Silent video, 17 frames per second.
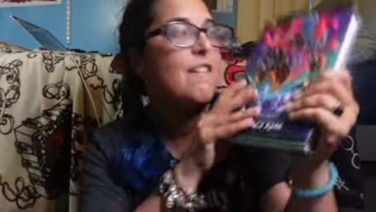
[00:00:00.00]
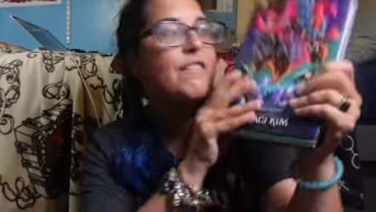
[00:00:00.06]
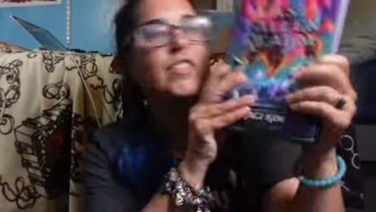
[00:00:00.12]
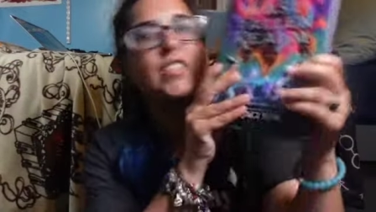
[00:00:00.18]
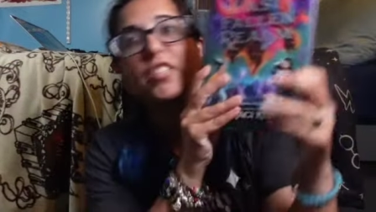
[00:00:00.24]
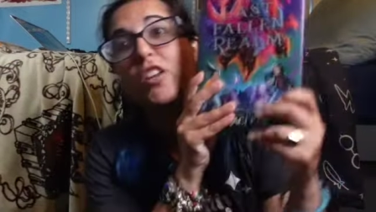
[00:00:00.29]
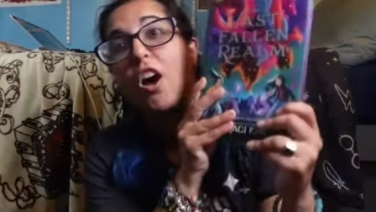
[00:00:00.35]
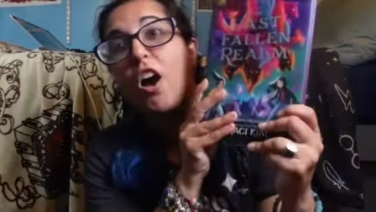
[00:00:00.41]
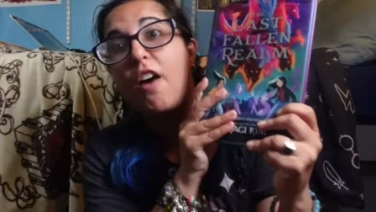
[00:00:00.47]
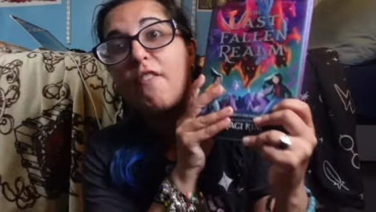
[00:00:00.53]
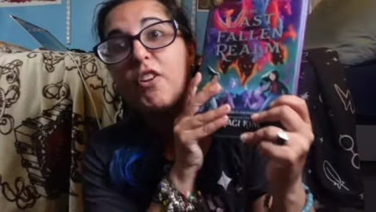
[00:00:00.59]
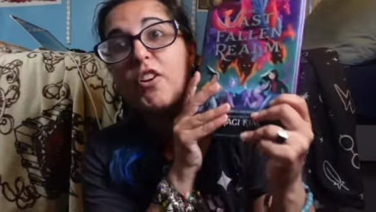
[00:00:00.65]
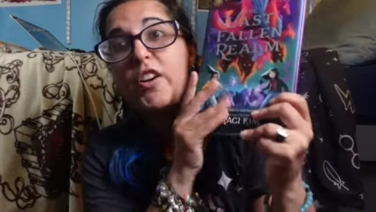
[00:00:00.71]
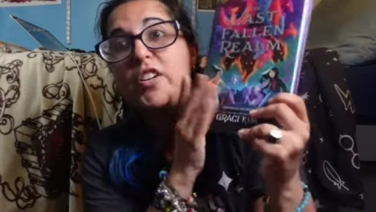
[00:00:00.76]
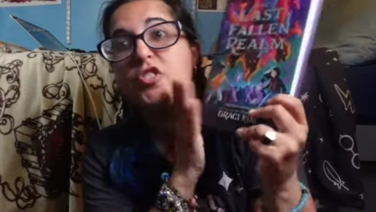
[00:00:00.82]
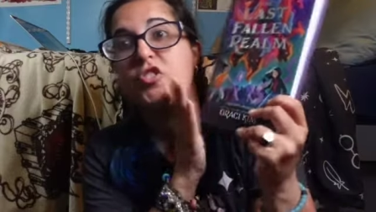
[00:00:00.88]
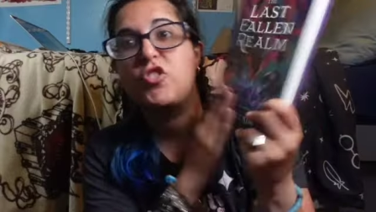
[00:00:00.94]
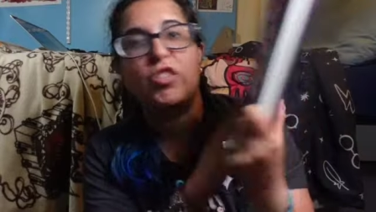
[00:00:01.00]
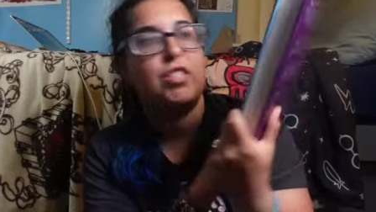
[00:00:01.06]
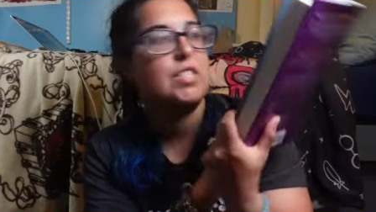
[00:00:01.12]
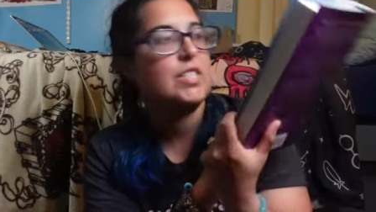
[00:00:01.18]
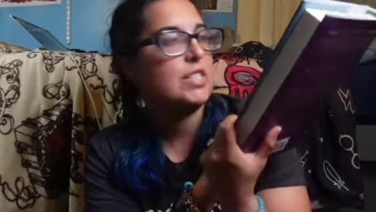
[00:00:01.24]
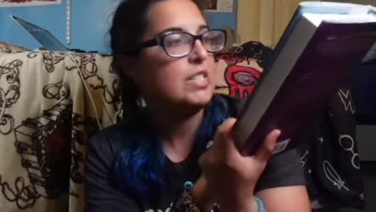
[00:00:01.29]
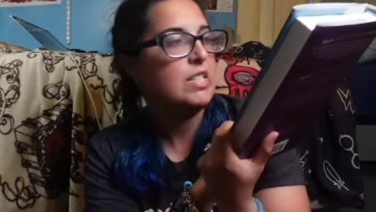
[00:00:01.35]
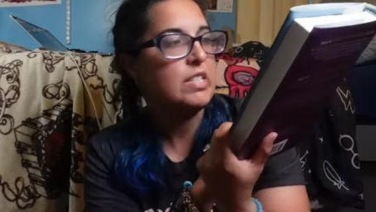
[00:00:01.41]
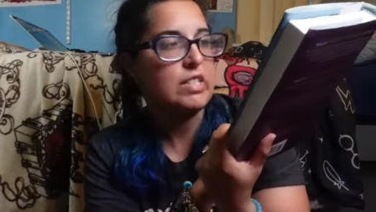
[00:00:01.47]
This cover is
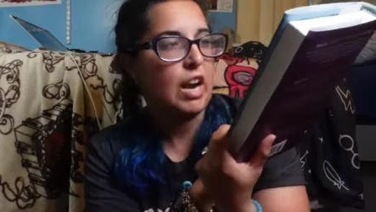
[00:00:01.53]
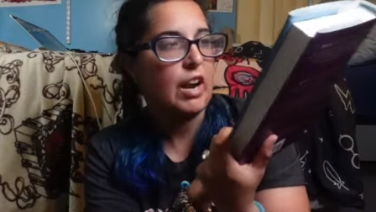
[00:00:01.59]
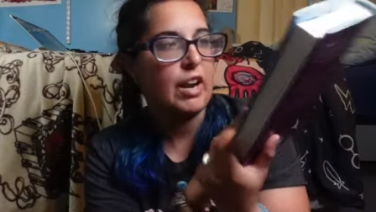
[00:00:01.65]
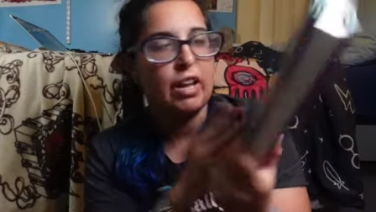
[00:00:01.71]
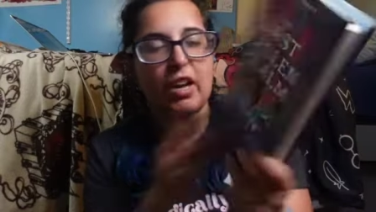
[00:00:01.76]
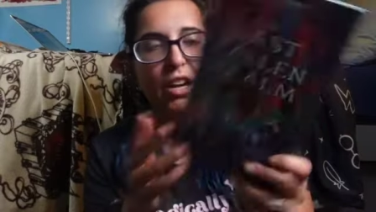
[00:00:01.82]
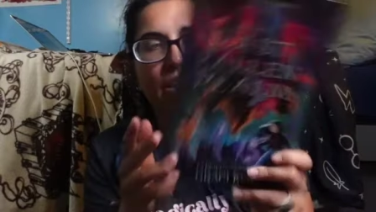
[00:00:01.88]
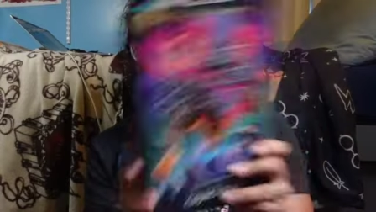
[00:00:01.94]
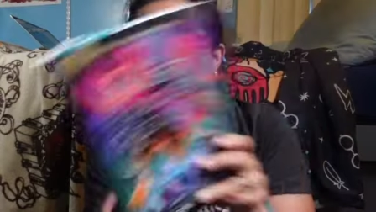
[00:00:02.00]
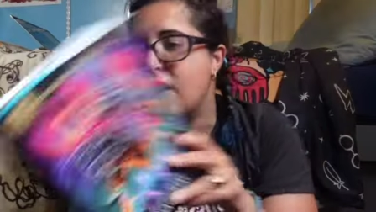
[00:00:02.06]
just stunning.